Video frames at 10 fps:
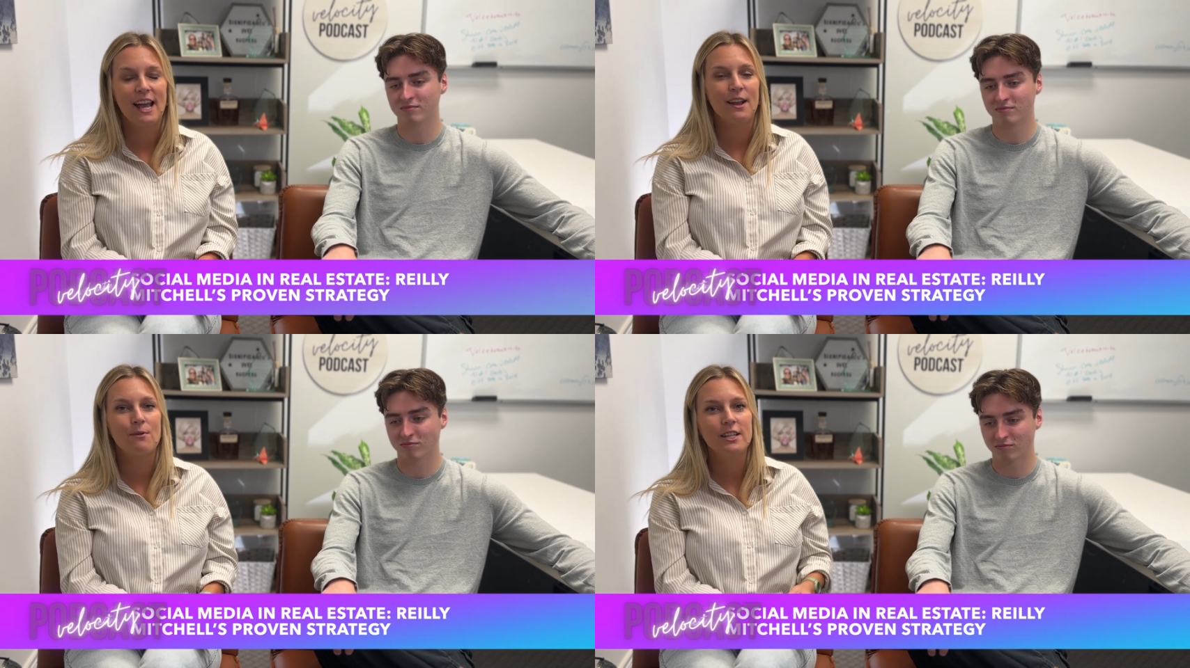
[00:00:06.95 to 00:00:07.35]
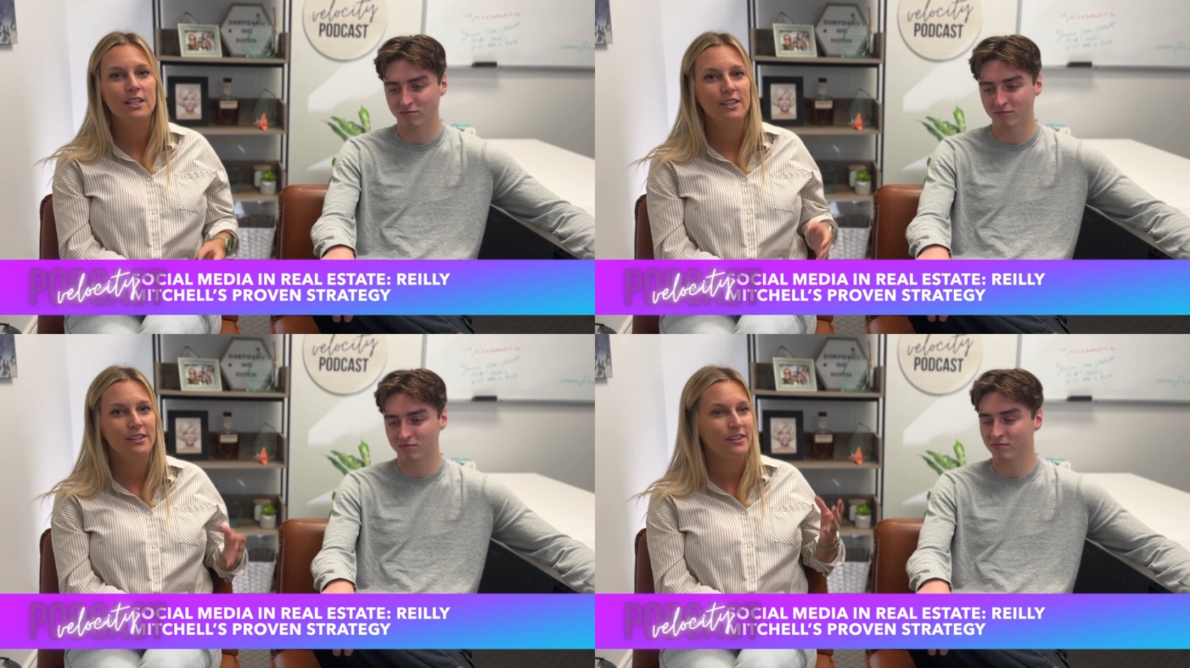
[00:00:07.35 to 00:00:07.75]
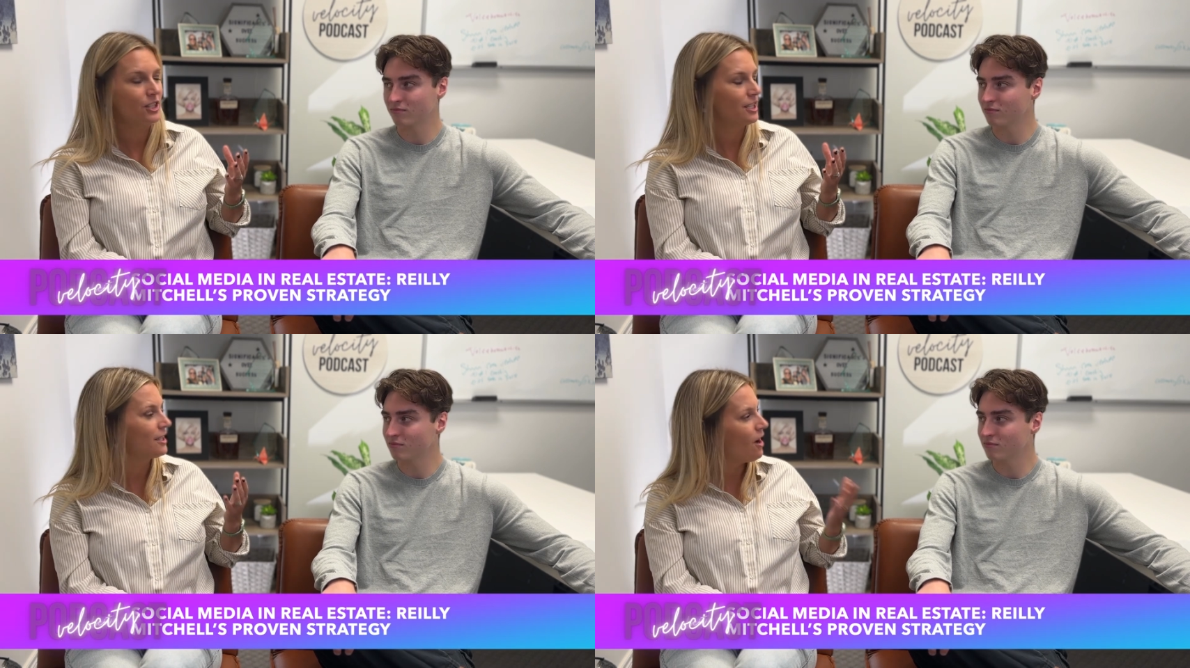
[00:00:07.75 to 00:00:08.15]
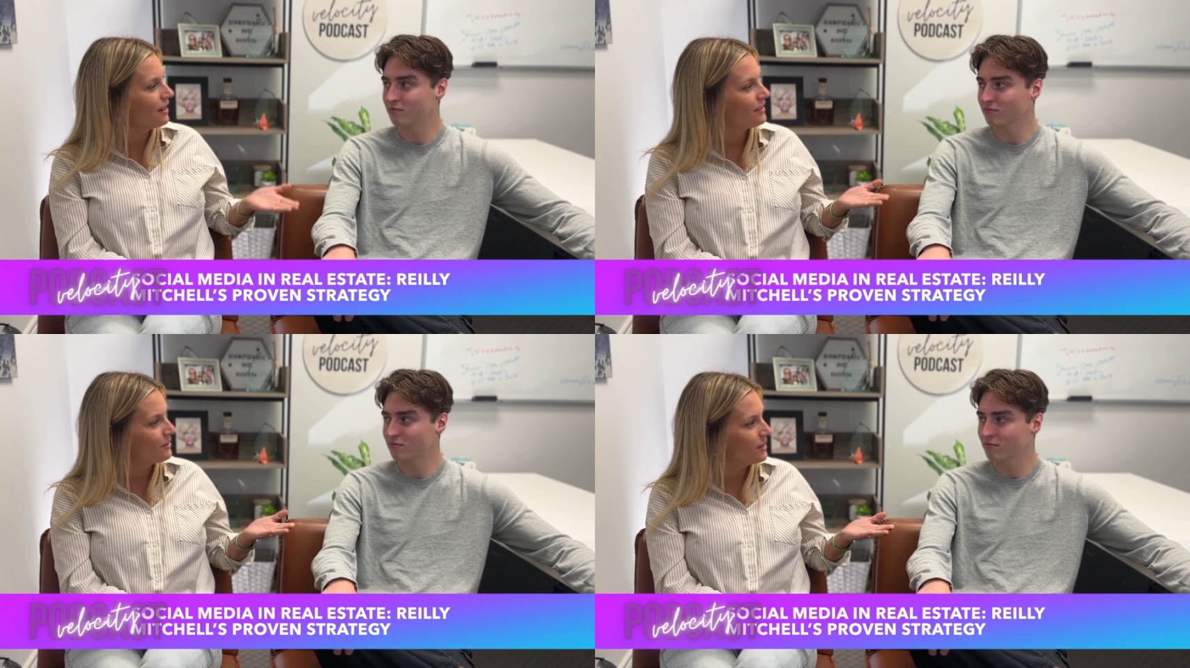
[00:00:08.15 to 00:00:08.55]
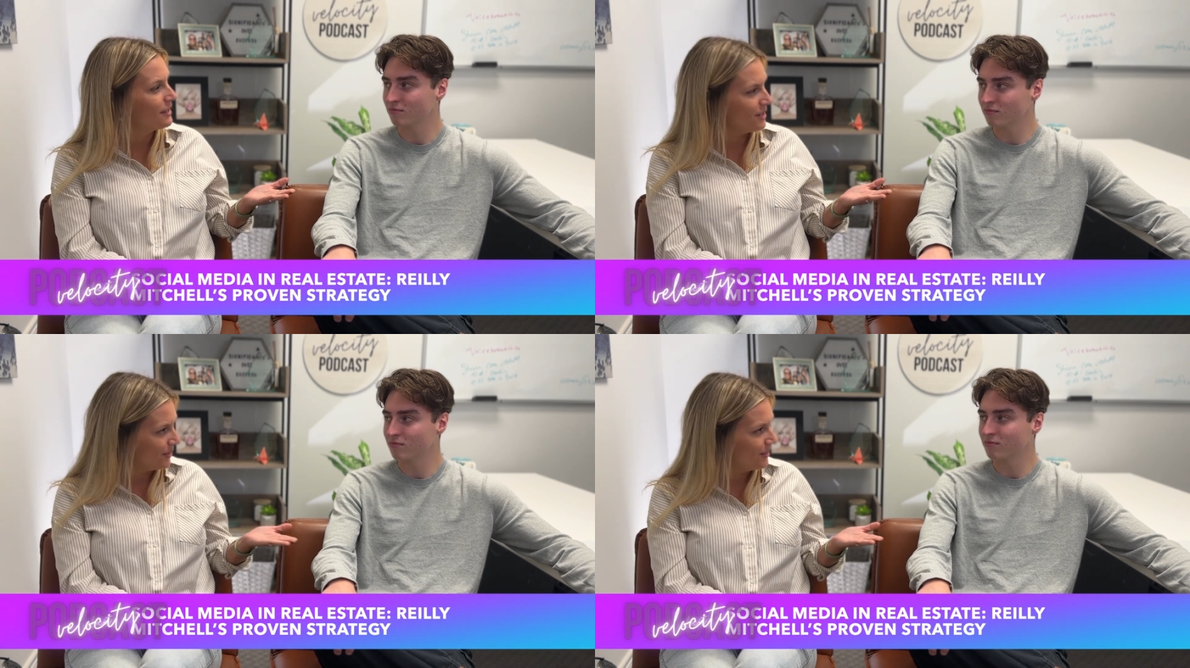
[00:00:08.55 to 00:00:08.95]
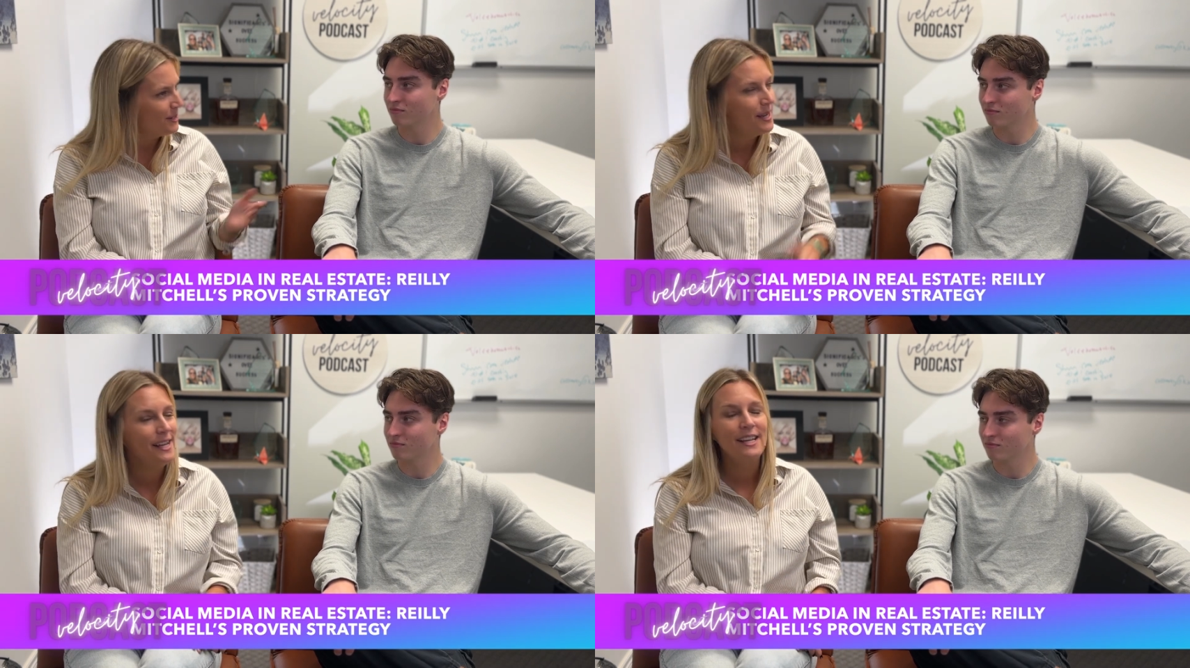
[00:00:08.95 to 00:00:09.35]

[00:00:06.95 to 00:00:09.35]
Speaker 1: and I wanted to just talk with you